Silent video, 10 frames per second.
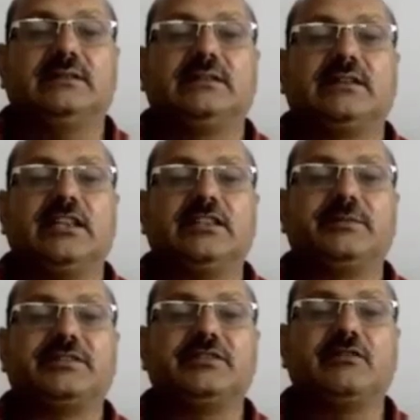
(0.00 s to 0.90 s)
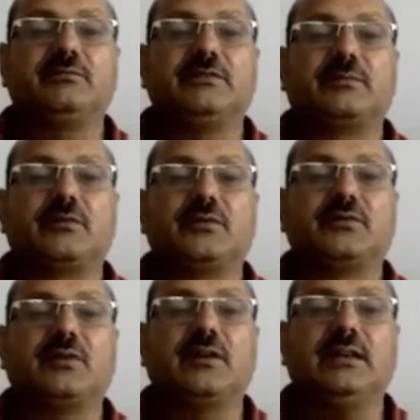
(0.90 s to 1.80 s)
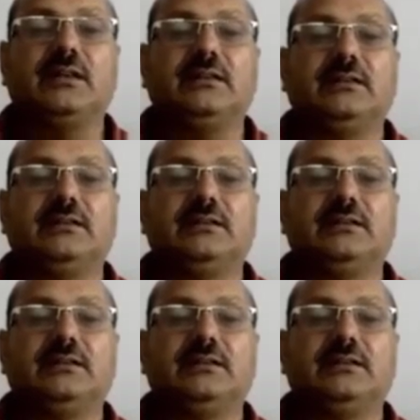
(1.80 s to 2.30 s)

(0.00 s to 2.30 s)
The classification of the protozoa,